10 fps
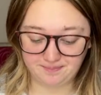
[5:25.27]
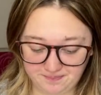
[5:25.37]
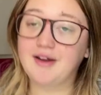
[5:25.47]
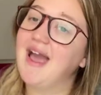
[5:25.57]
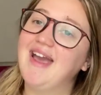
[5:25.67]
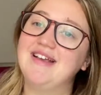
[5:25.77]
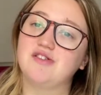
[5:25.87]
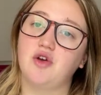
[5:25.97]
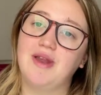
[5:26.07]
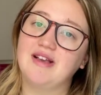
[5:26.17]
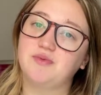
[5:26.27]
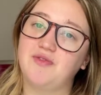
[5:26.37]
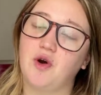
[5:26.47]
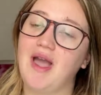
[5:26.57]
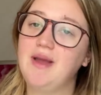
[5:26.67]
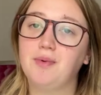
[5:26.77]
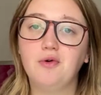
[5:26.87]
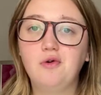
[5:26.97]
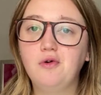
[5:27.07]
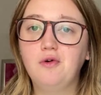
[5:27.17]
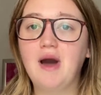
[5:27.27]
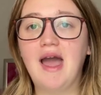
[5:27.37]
Okay, so next we've got April.